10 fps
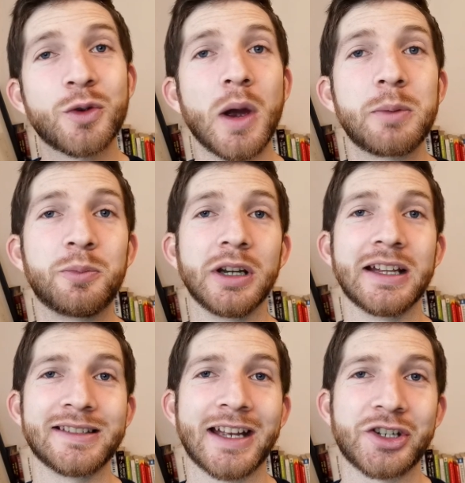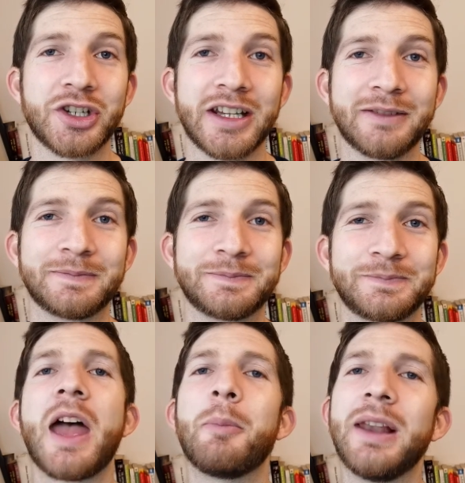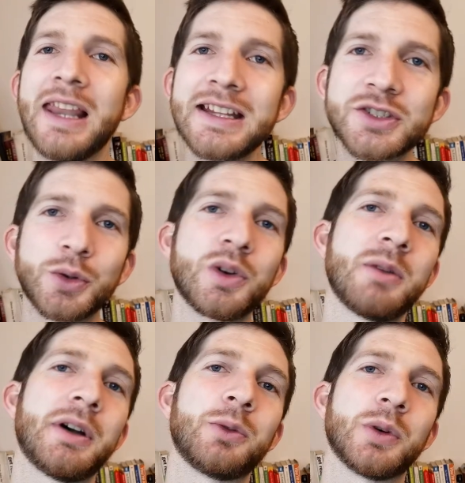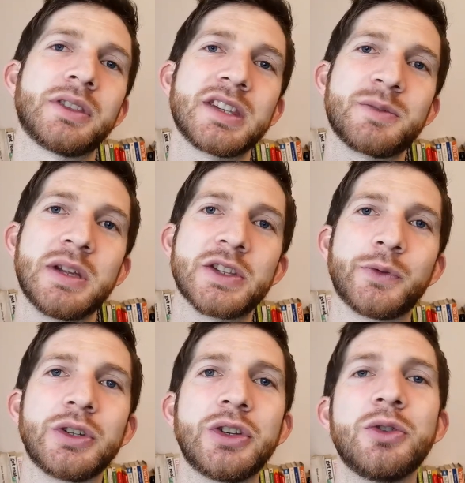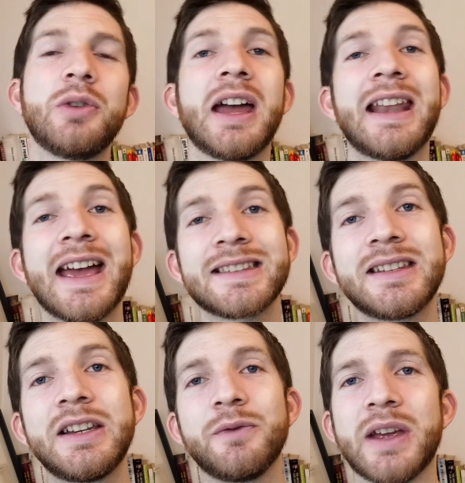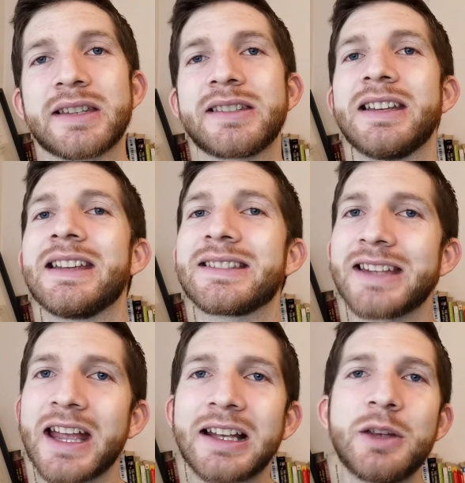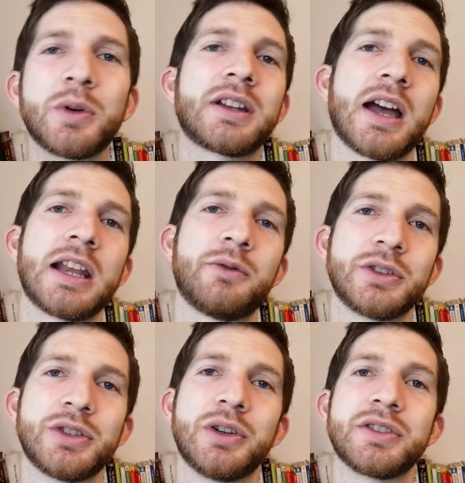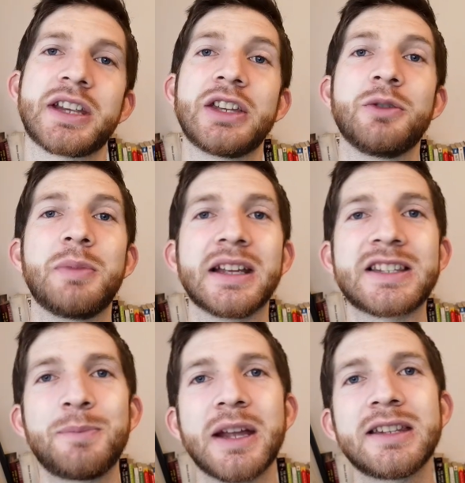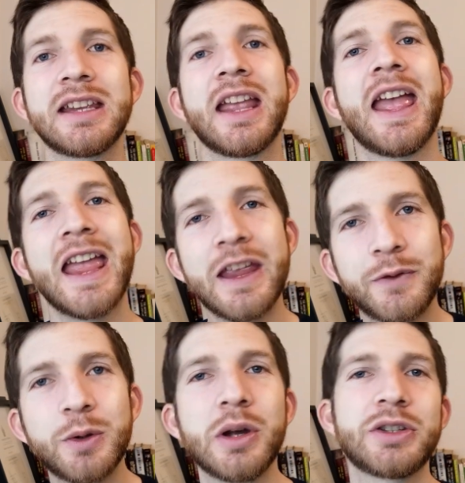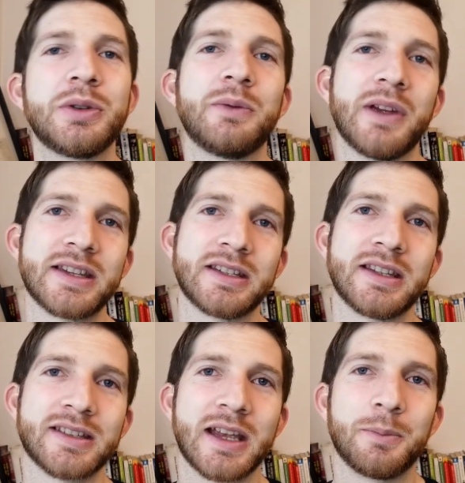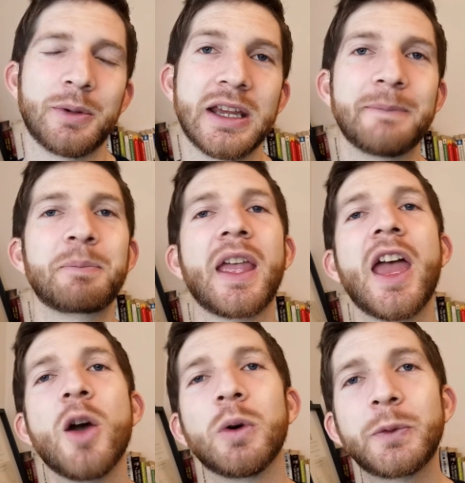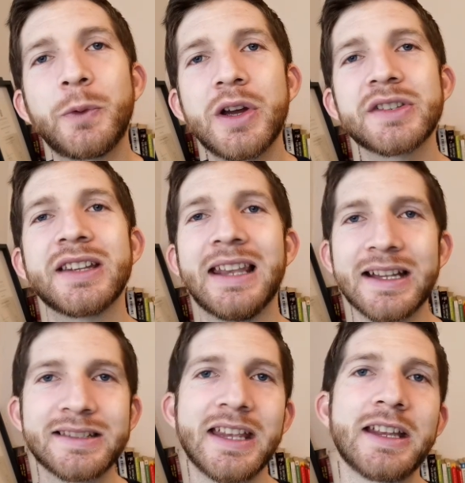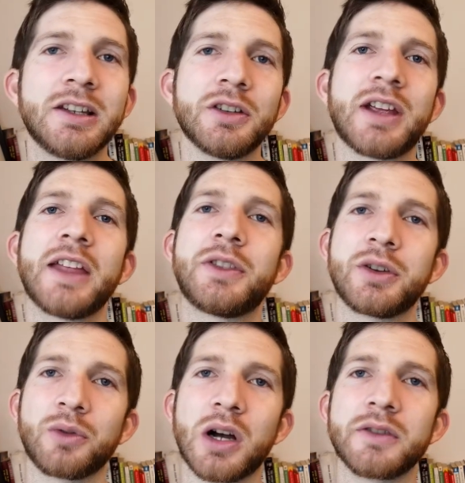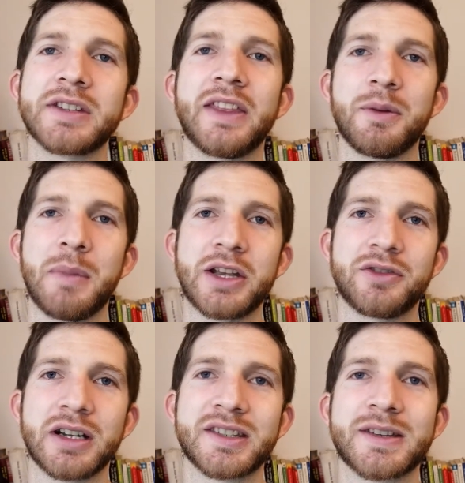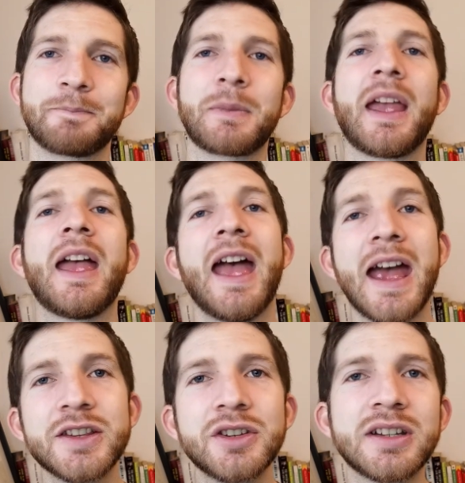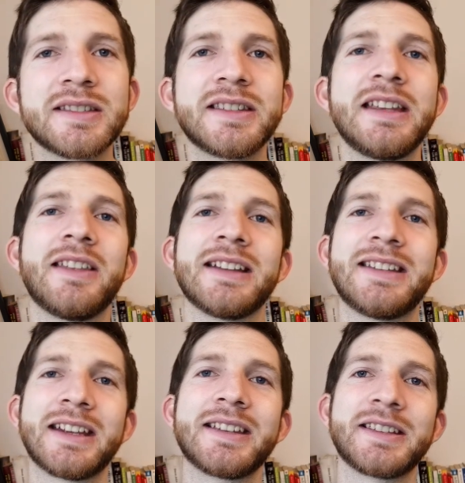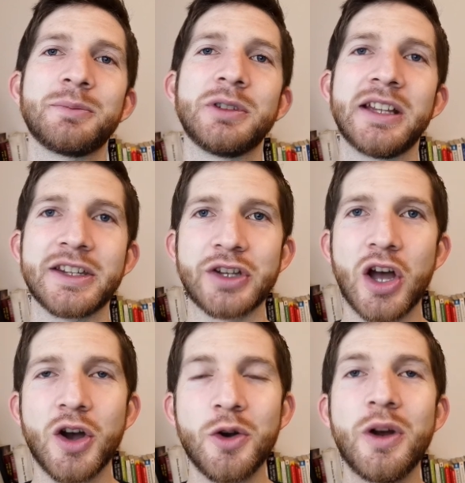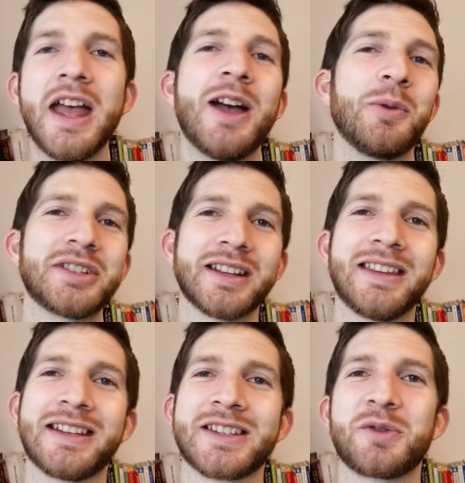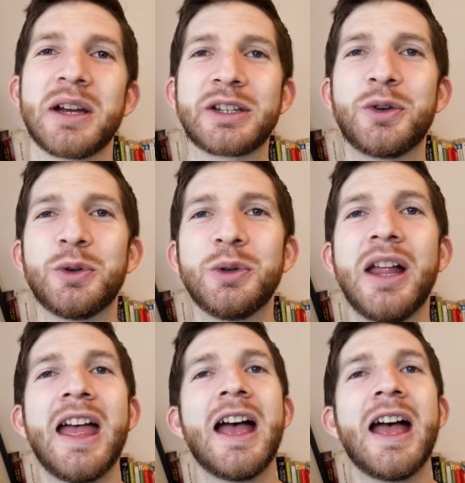quite brilliant actually. But let's talk about what this means for you, and as an investor, exactly what kind of returns can you be expecting if you were to invest in this company. Well, first, let's take a look at the graphs and the metrics. As you can see, their ticker symbol is O, which I think is quite cool.